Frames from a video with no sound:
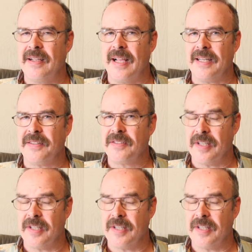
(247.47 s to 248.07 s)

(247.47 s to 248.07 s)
at